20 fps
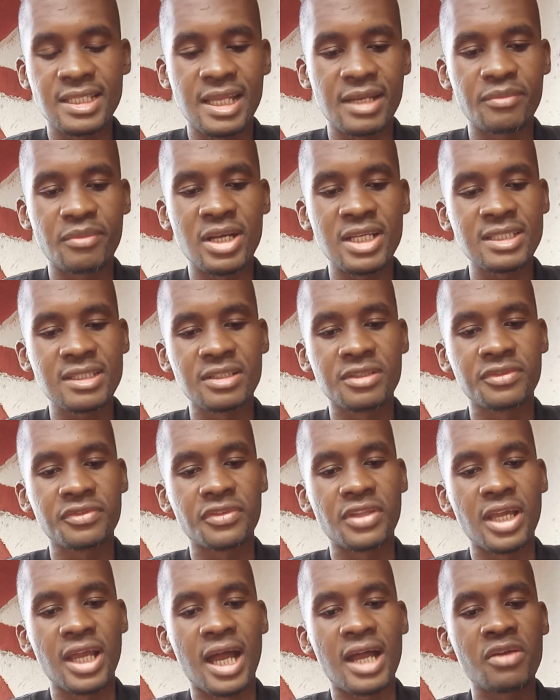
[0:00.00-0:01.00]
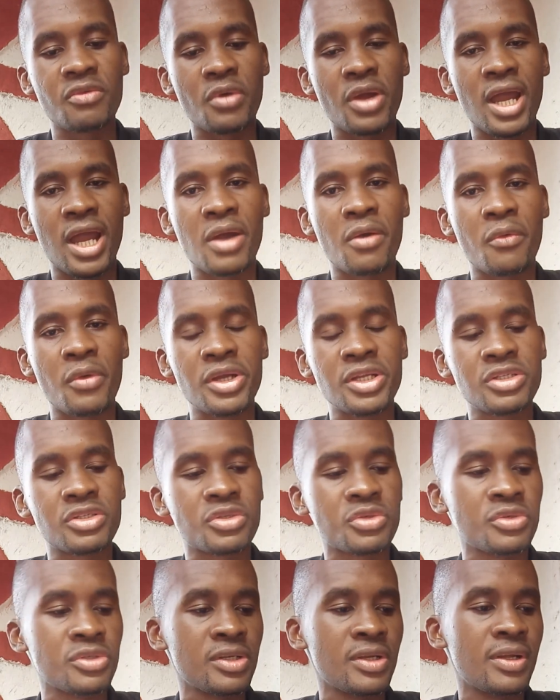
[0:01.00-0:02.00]
Like myself, the hardware I went
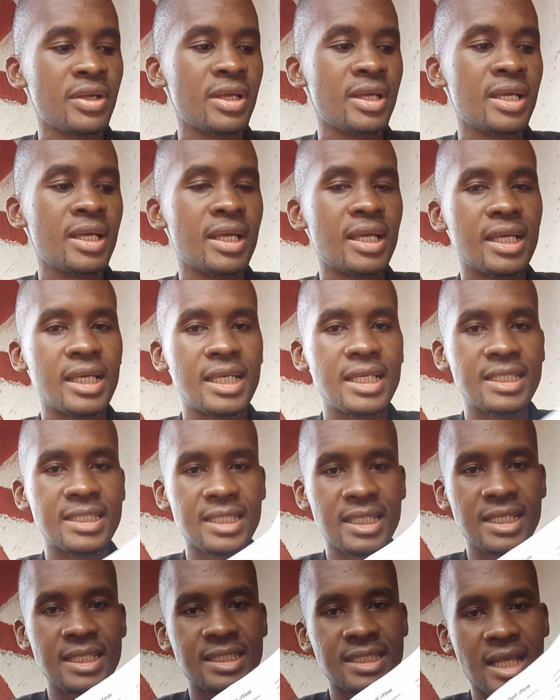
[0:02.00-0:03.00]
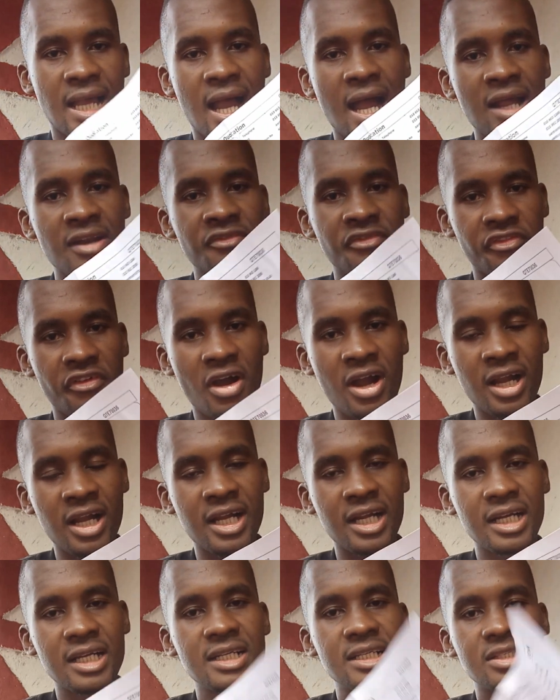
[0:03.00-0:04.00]
to, it's hard
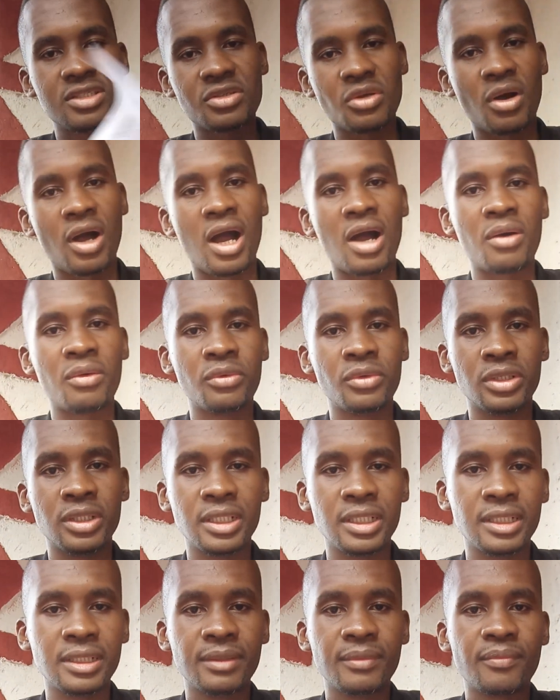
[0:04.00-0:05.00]
fuck, so I will